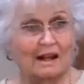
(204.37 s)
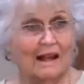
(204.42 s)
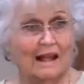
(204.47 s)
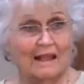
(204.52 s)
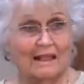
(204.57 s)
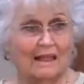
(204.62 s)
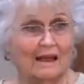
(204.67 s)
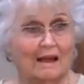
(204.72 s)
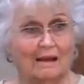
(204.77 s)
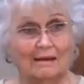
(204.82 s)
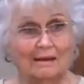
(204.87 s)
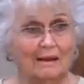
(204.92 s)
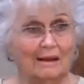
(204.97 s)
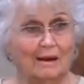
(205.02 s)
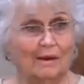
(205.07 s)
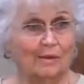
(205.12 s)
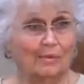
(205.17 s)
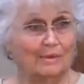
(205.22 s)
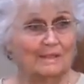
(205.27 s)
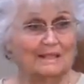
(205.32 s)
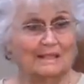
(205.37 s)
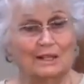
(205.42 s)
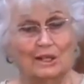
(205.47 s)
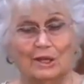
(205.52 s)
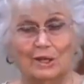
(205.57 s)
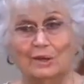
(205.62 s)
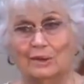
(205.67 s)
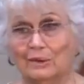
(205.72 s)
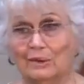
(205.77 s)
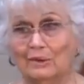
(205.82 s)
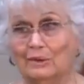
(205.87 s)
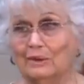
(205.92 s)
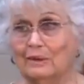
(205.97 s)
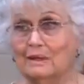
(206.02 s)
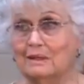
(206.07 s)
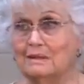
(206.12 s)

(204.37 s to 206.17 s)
And I thought, it was cute.